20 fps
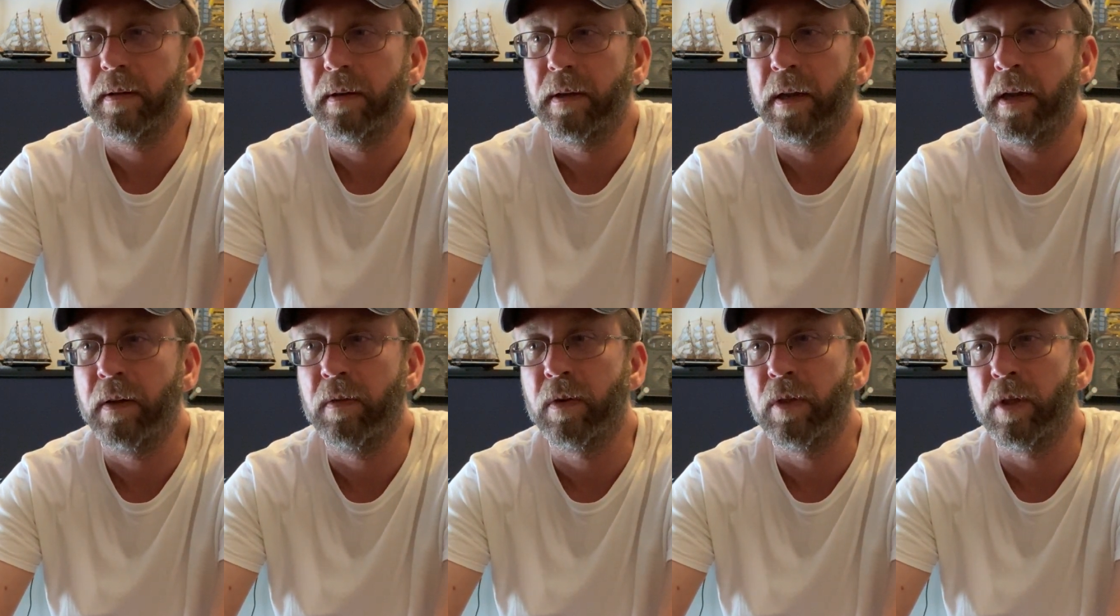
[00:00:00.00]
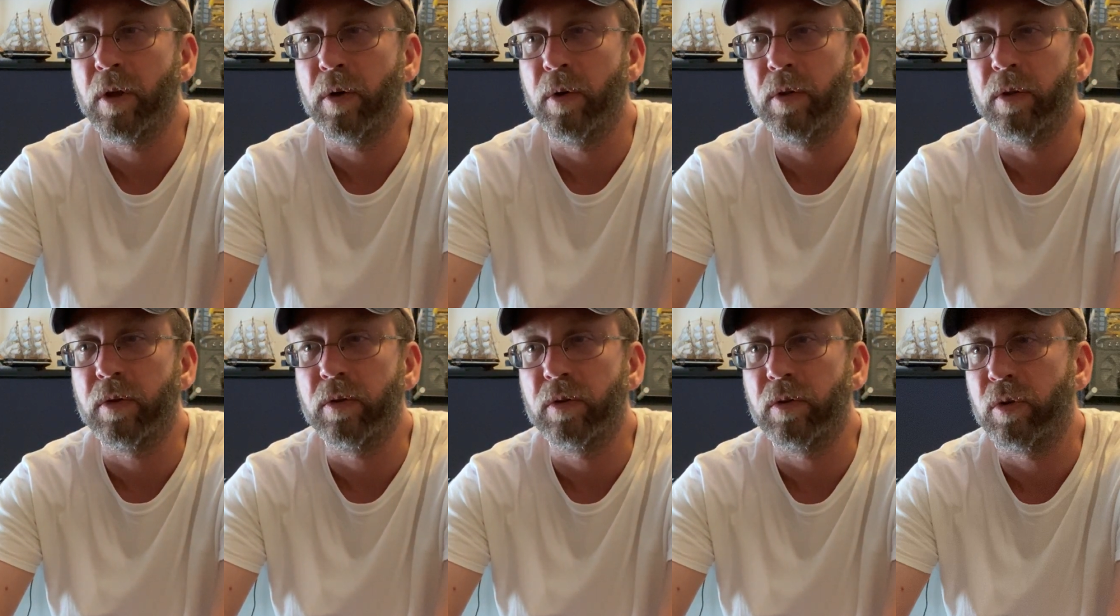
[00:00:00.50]
even though
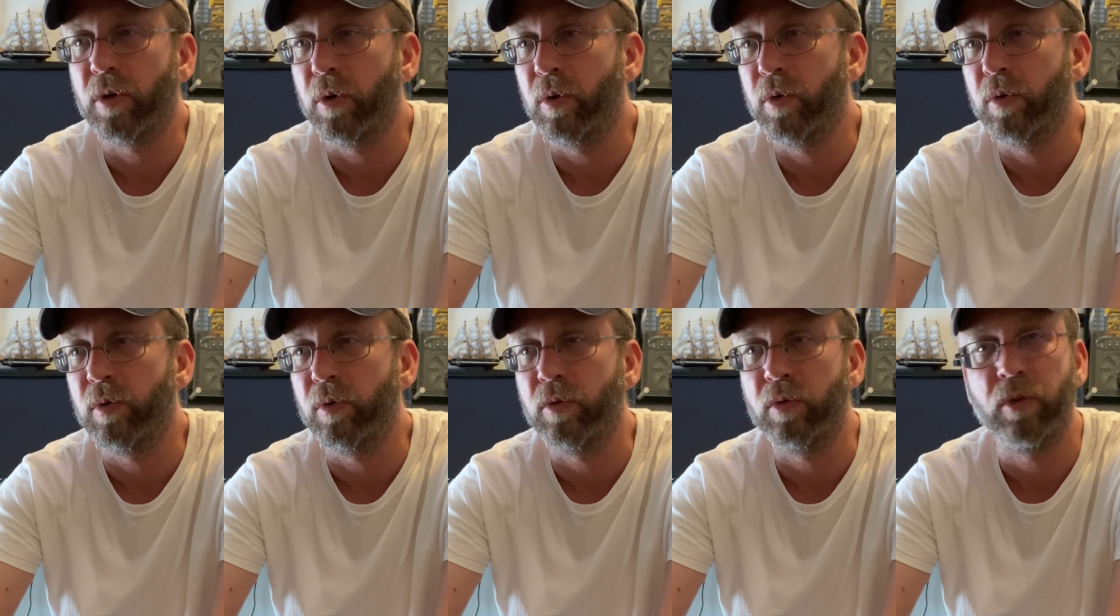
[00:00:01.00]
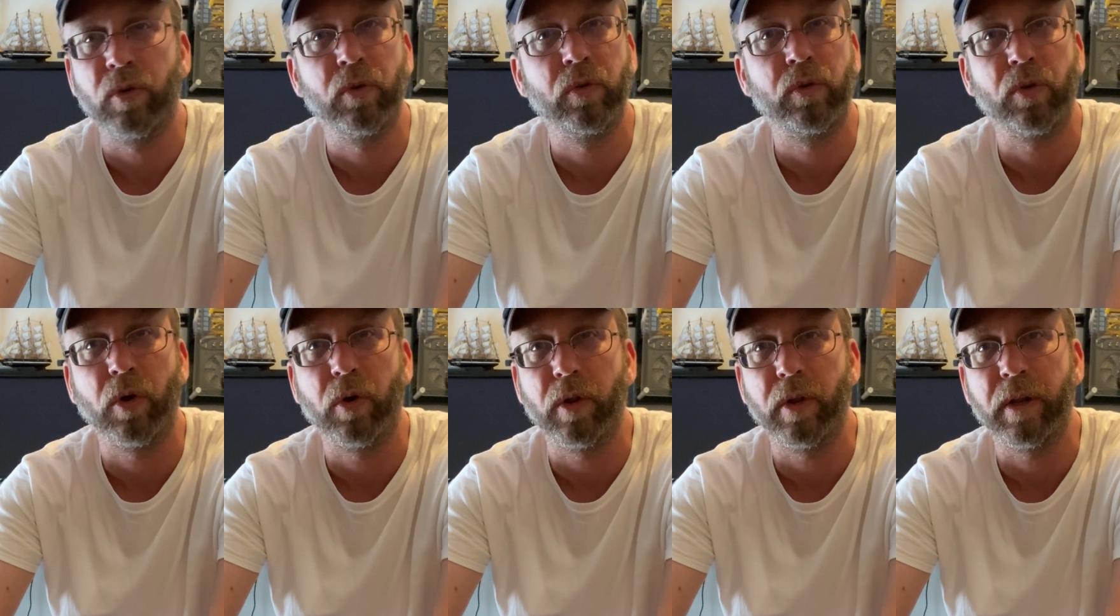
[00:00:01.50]
it's two
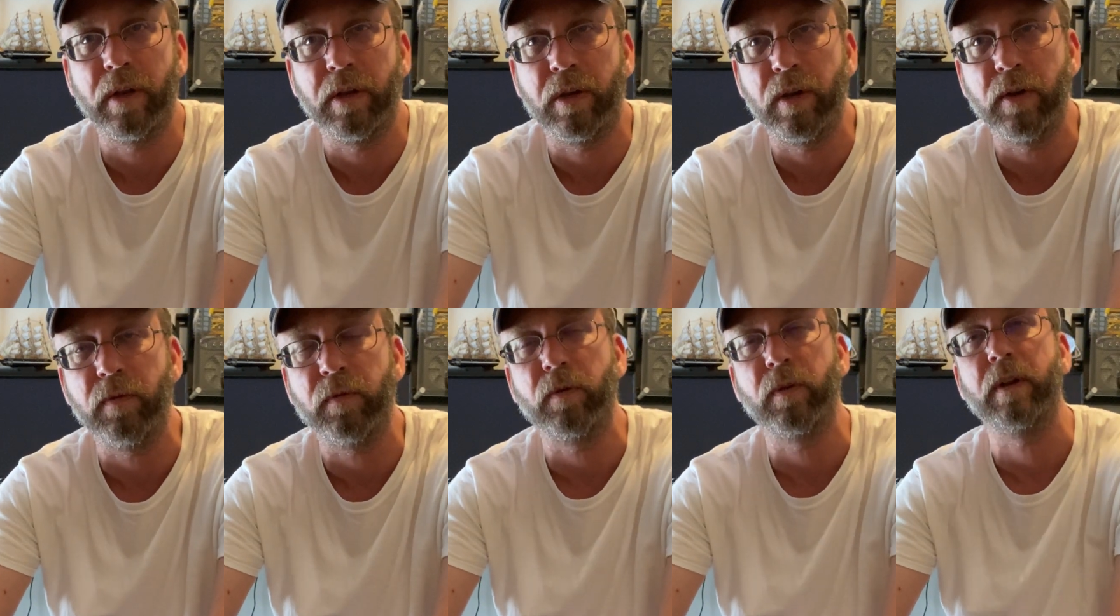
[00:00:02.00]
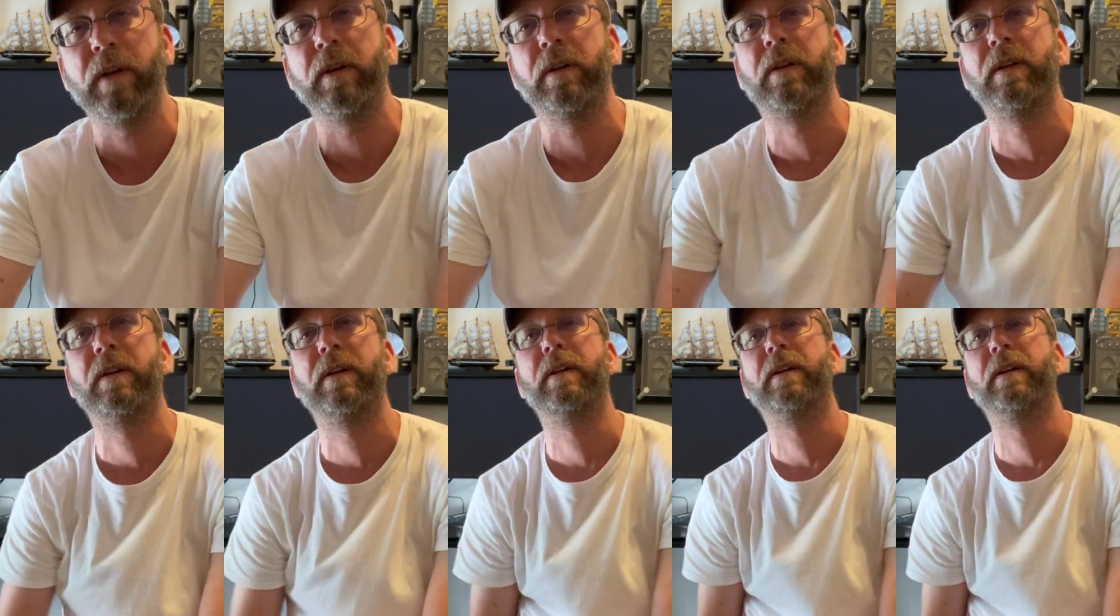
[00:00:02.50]
totally different